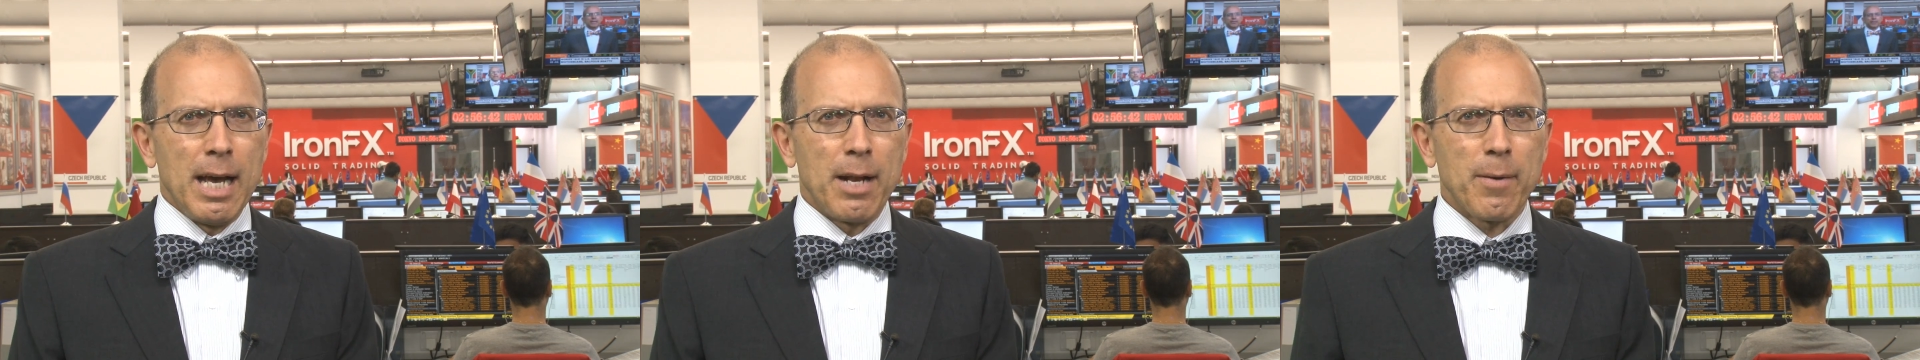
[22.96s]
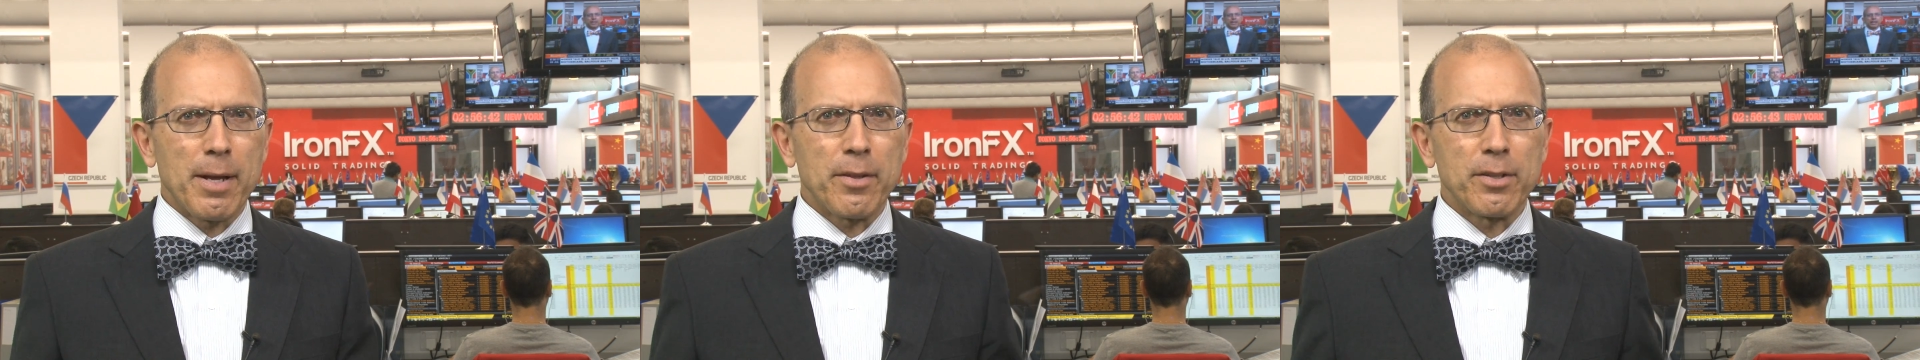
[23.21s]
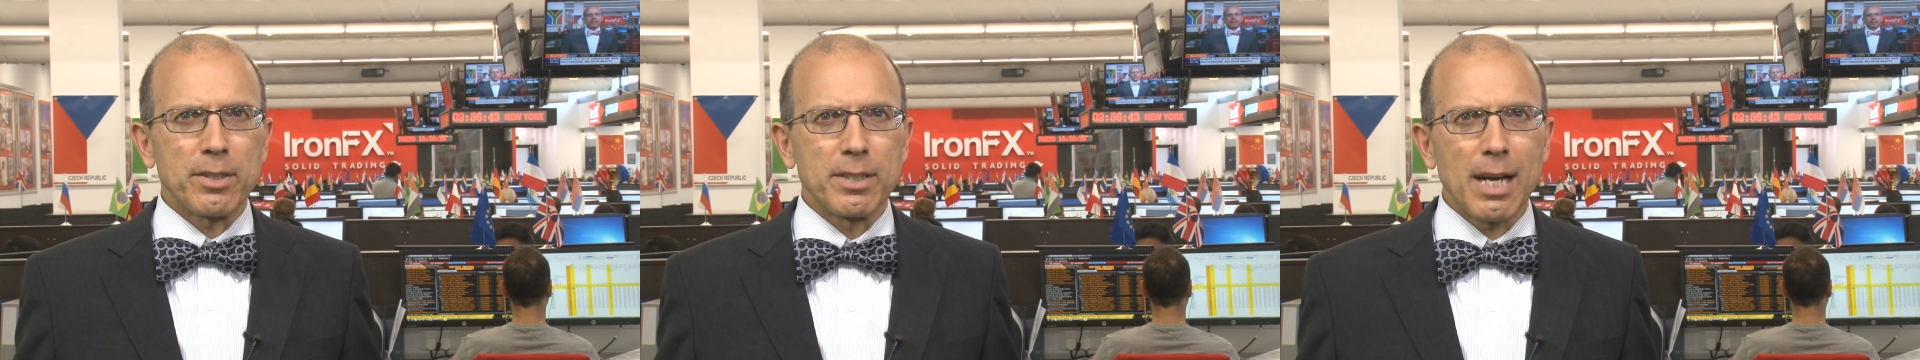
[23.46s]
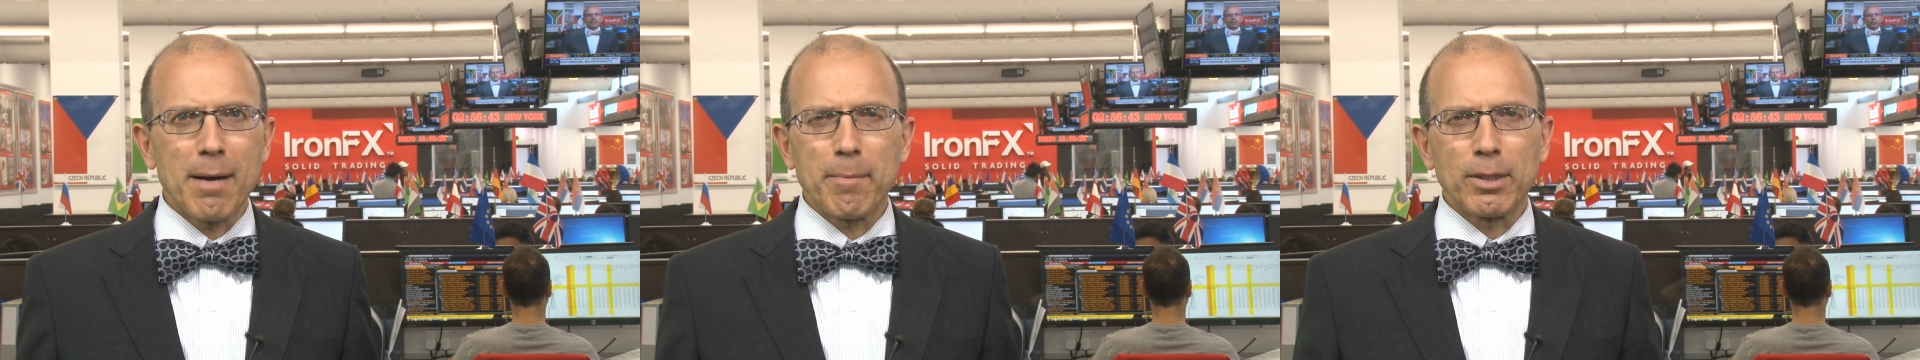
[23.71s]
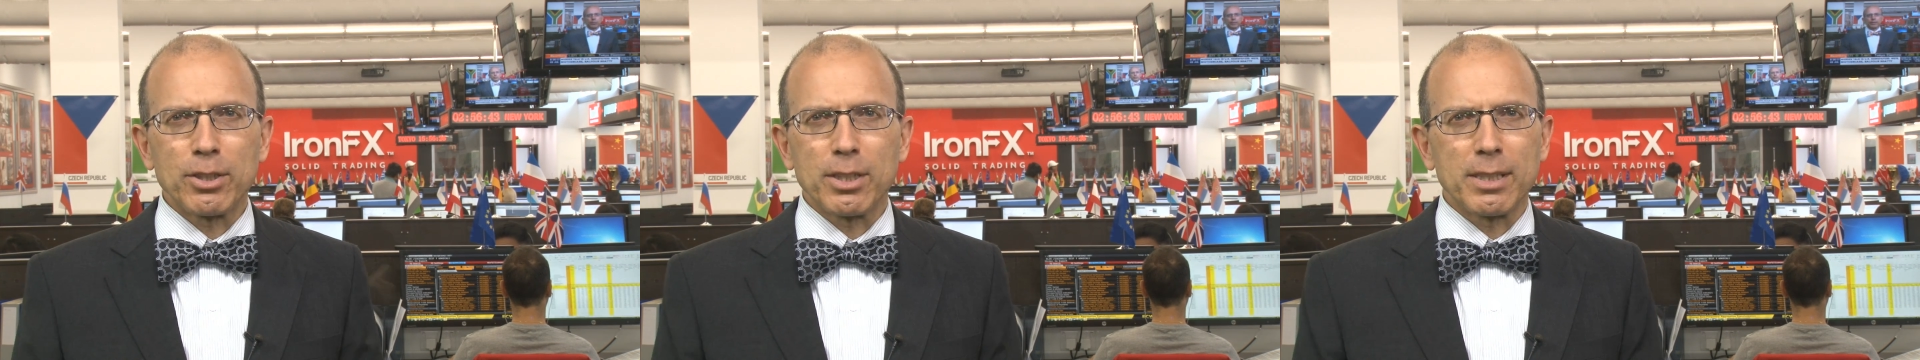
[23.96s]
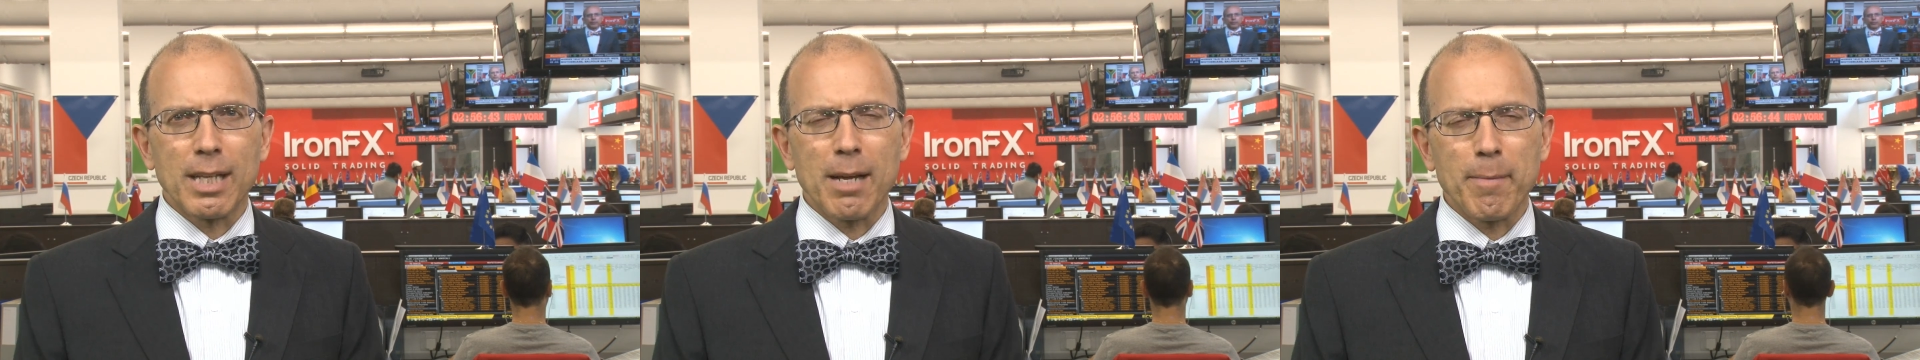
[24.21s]
Anyway, there's not much to
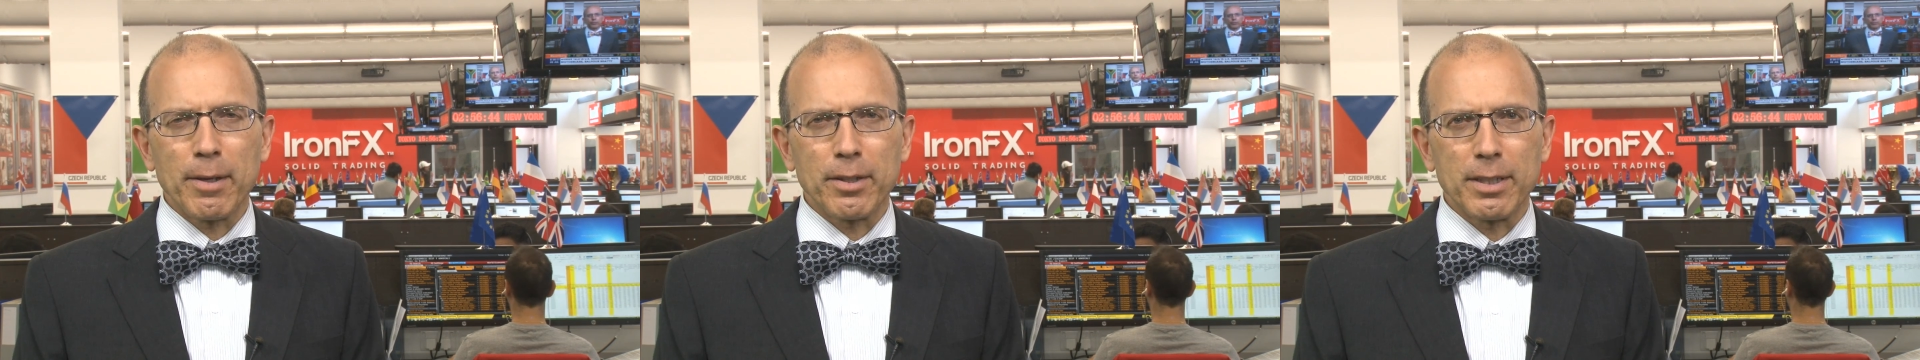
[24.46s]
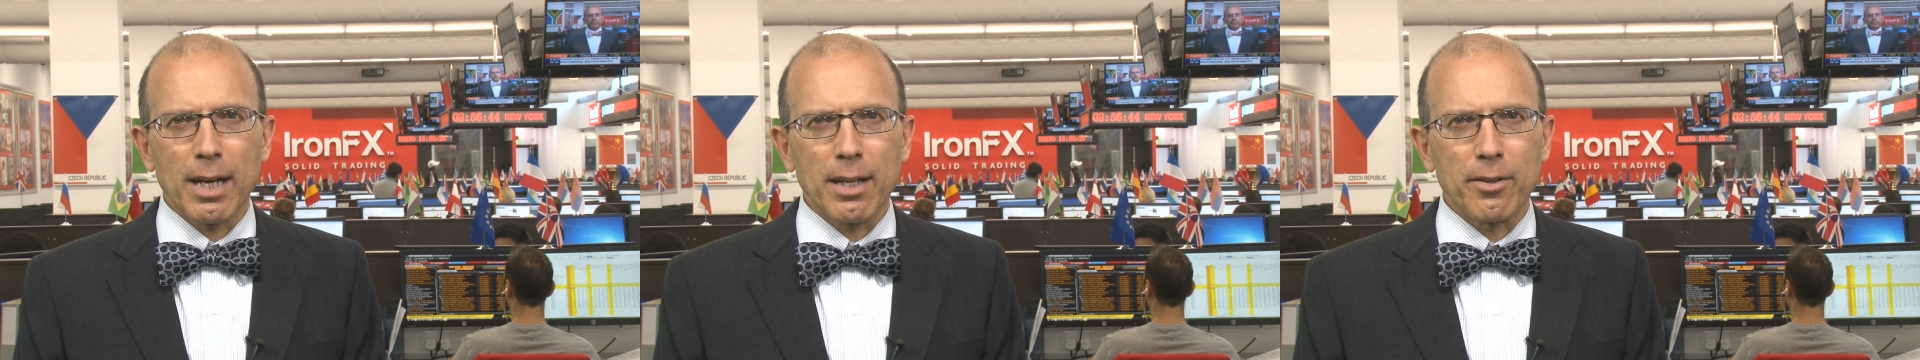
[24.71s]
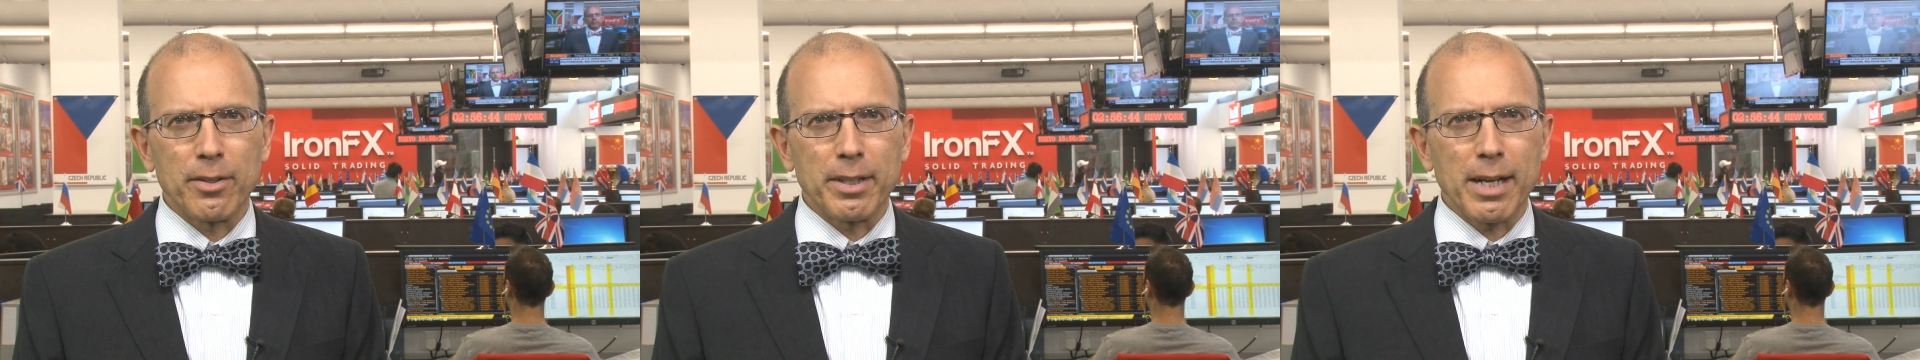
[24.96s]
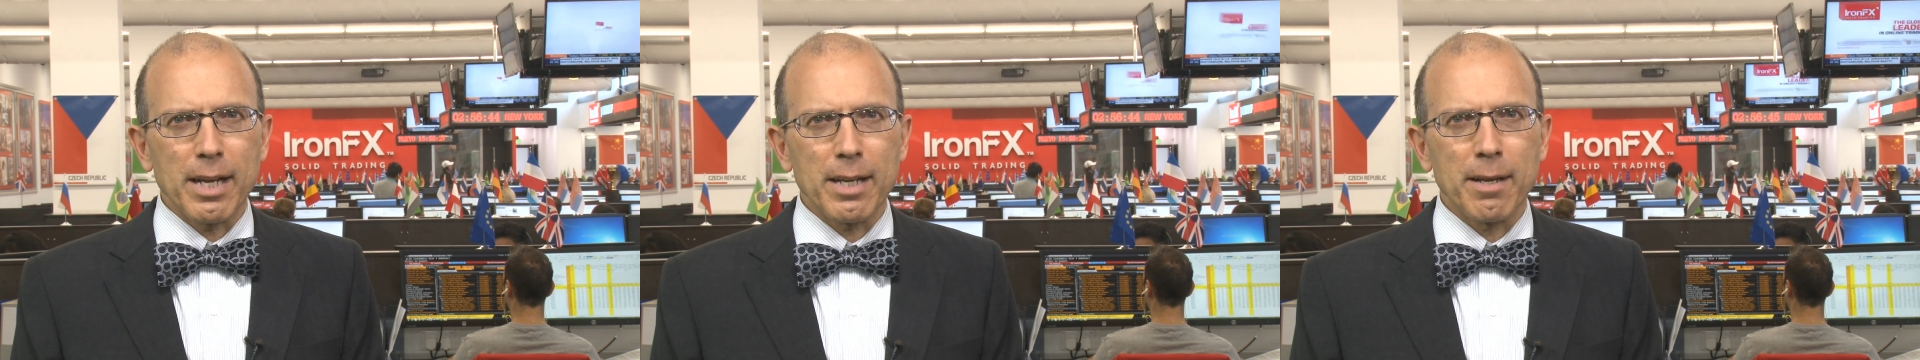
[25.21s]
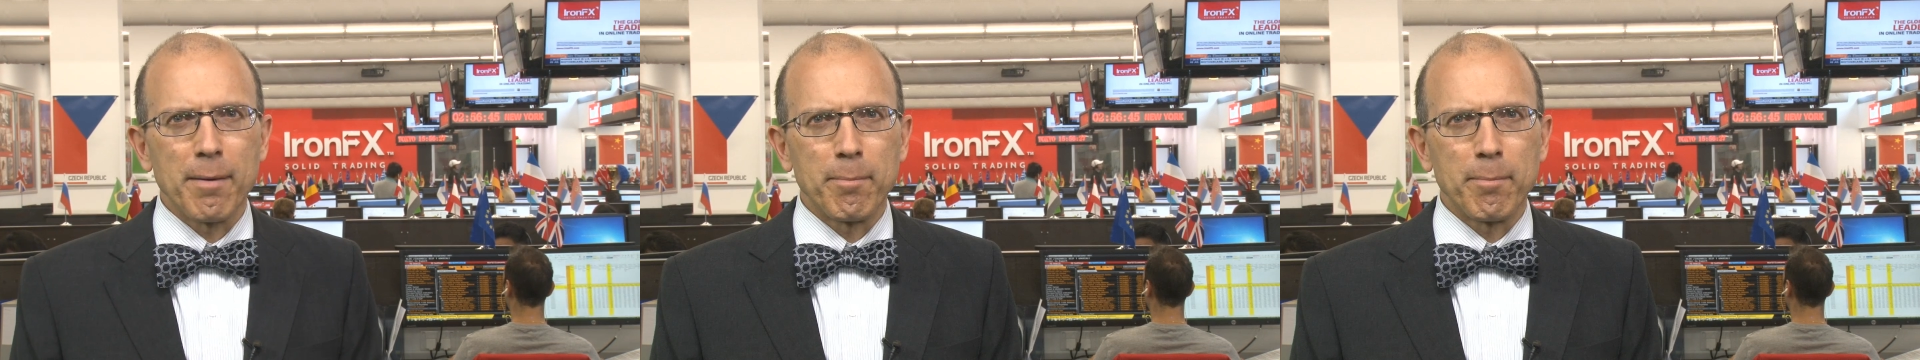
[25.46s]
say about the dollar today.